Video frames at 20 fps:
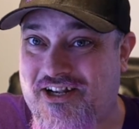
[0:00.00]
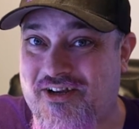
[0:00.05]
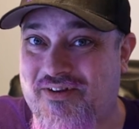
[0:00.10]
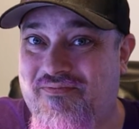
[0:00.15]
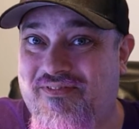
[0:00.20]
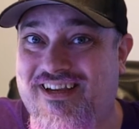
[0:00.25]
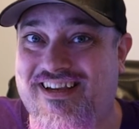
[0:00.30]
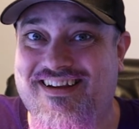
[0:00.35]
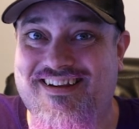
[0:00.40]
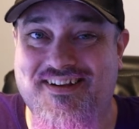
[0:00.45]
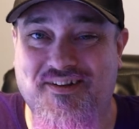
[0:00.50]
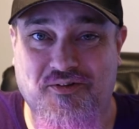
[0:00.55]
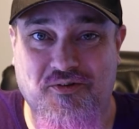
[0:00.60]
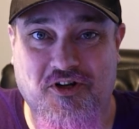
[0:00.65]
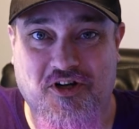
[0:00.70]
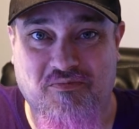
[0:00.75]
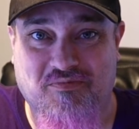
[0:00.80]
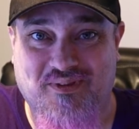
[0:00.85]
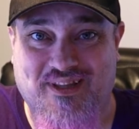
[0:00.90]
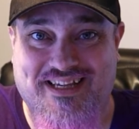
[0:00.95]
to be
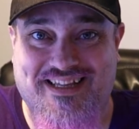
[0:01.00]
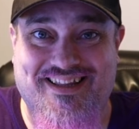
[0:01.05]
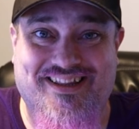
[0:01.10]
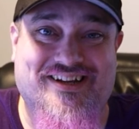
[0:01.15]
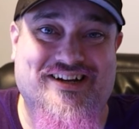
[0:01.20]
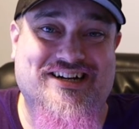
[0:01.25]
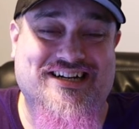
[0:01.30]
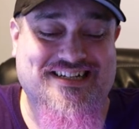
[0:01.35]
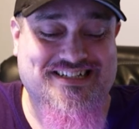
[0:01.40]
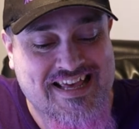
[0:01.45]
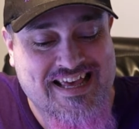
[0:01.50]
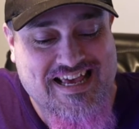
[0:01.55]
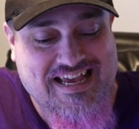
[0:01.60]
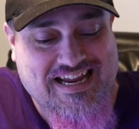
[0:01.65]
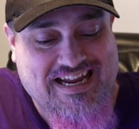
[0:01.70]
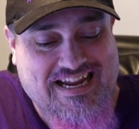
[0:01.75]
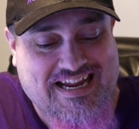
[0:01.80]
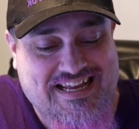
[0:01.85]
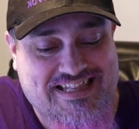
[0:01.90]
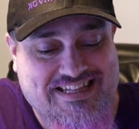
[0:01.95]
completely honest.
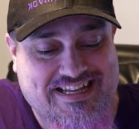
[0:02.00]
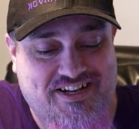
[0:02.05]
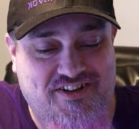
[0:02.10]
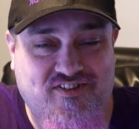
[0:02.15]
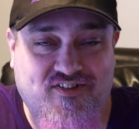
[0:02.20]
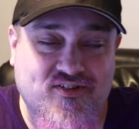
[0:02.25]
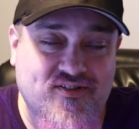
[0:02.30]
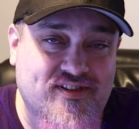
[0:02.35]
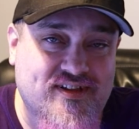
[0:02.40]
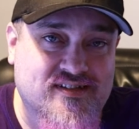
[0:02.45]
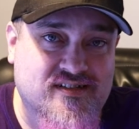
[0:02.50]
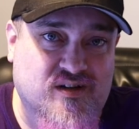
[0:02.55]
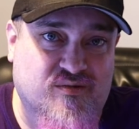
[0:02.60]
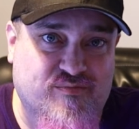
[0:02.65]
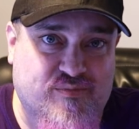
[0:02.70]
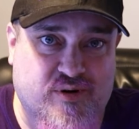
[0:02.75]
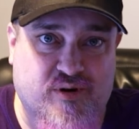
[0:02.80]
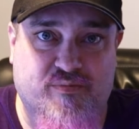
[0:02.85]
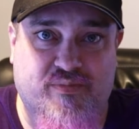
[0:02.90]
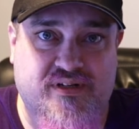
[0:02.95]
And they do this on
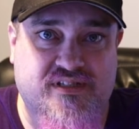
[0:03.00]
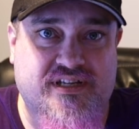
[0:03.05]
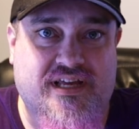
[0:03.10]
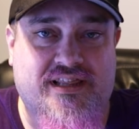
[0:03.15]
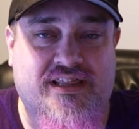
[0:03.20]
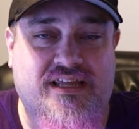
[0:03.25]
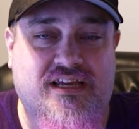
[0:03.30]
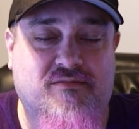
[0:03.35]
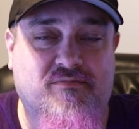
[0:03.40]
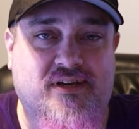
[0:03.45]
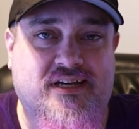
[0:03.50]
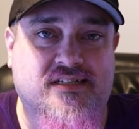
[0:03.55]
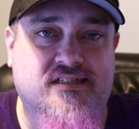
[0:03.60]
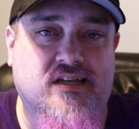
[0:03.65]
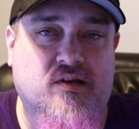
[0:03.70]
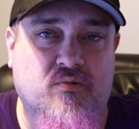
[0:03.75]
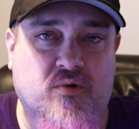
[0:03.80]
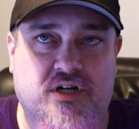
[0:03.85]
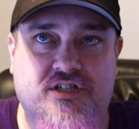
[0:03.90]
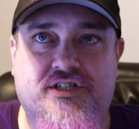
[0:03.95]
purpose, I think, because they
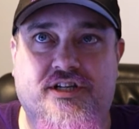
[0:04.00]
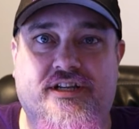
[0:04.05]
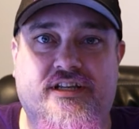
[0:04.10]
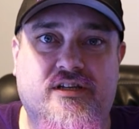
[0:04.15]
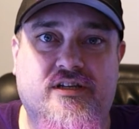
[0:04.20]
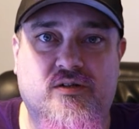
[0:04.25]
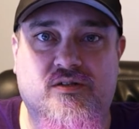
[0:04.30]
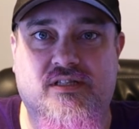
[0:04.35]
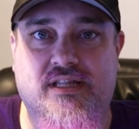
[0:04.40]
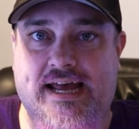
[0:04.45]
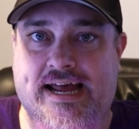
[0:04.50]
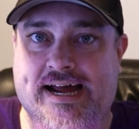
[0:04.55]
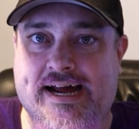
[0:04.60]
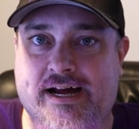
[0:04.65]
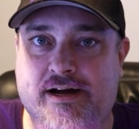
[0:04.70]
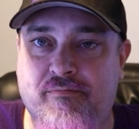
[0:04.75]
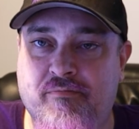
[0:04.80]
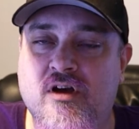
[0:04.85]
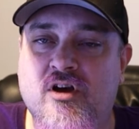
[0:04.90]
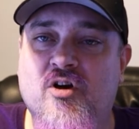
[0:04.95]
want you to use the
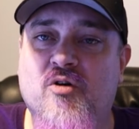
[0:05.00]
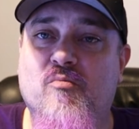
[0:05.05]
app.